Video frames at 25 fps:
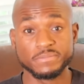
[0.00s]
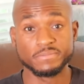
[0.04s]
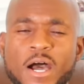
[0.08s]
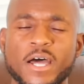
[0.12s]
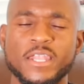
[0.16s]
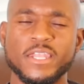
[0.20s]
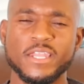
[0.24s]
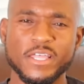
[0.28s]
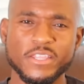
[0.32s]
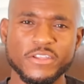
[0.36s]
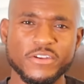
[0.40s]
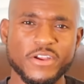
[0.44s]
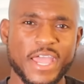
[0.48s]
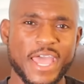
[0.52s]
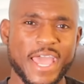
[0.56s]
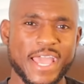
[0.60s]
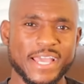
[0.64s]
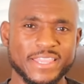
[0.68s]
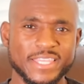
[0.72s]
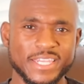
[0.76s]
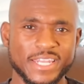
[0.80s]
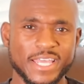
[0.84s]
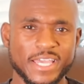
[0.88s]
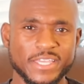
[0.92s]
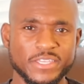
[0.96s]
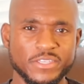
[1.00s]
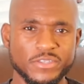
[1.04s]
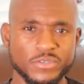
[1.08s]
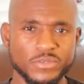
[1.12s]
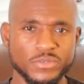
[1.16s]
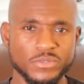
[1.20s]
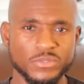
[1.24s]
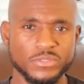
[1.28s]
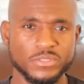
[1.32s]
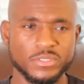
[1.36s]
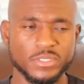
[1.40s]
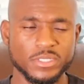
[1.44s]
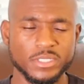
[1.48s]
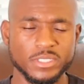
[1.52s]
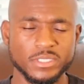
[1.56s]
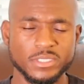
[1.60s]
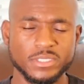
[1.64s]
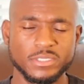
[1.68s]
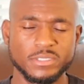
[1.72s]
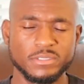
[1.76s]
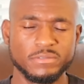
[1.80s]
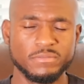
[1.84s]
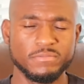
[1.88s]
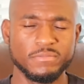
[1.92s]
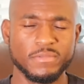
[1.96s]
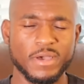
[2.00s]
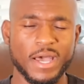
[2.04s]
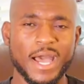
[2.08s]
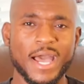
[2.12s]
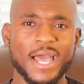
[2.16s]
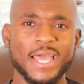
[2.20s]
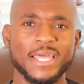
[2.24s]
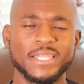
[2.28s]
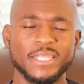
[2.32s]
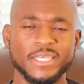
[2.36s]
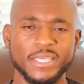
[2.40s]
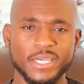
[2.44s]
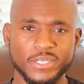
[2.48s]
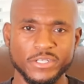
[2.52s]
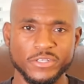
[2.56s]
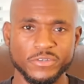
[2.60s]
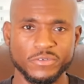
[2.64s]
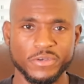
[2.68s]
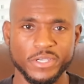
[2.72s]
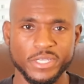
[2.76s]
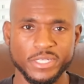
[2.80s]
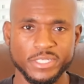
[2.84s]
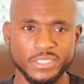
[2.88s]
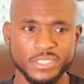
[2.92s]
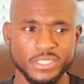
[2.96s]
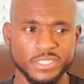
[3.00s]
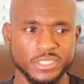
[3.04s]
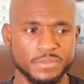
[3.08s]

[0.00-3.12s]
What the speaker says: Another hack that I use, and it's highly underrated,